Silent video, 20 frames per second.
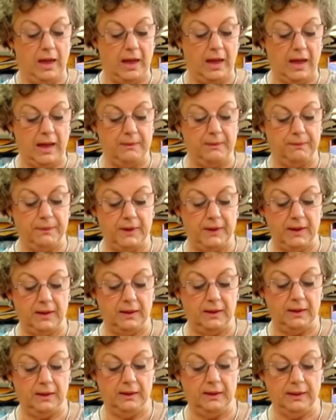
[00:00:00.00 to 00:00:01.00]
A
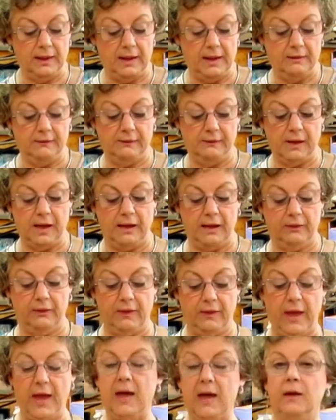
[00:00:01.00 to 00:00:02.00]
bit lays like
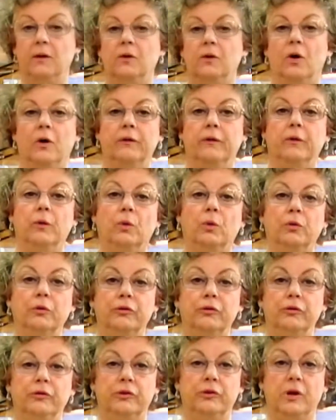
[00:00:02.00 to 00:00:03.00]
that on a
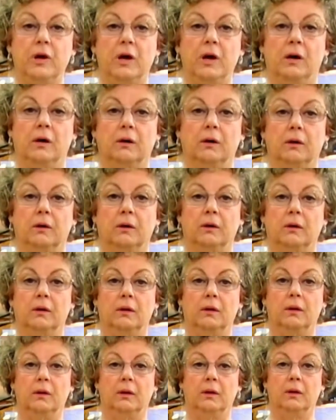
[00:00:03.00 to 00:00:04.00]
horse's tongue.
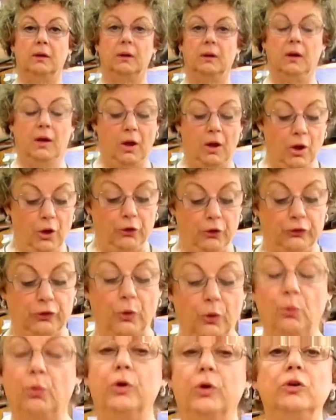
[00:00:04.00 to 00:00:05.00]

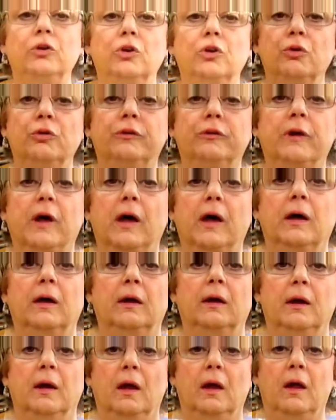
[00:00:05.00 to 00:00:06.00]
So wouldn't you say
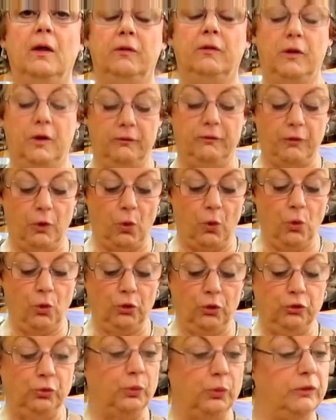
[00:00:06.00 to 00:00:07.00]
that if a
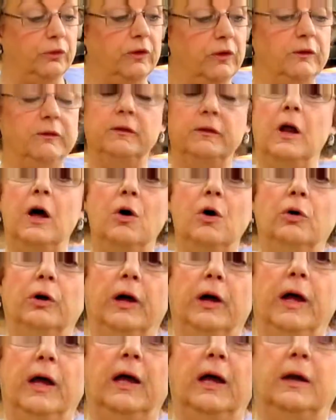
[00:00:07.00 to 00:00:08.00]
horse with this long a
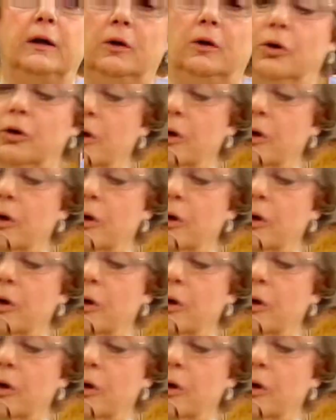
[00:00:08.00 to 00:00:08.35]
head could